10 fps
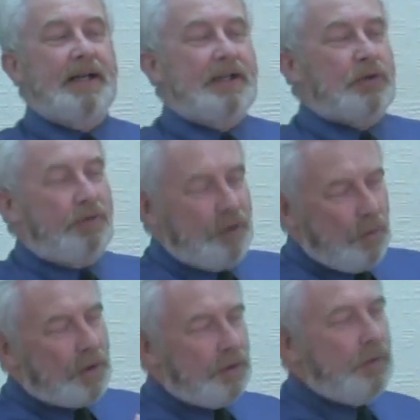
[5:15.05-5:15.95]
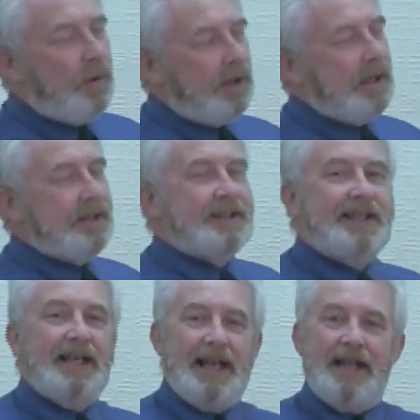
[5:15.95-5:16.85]
So if you want to know what it is
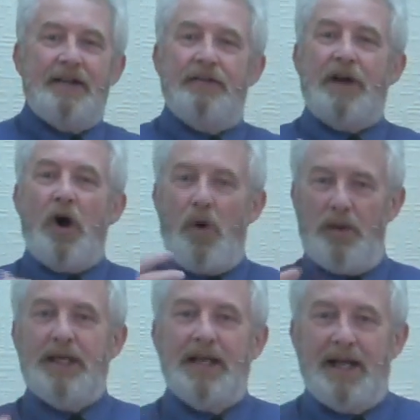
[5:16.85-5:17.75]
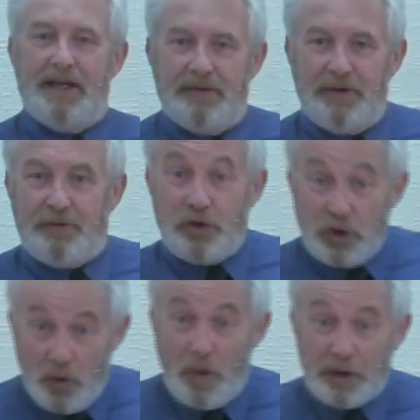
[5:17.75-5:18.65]
to live a holy life, if
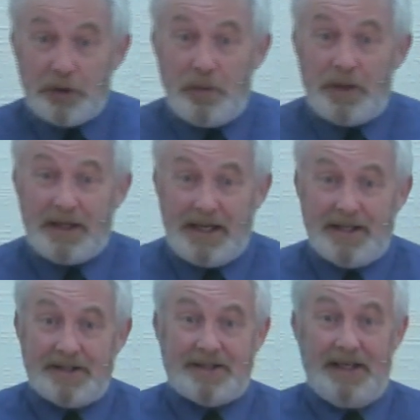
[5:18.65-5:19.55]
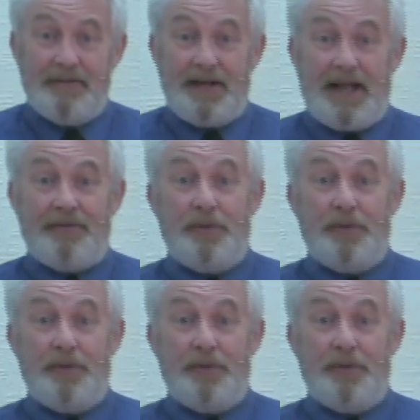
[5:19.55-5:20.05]
you want to know what it is to live a life that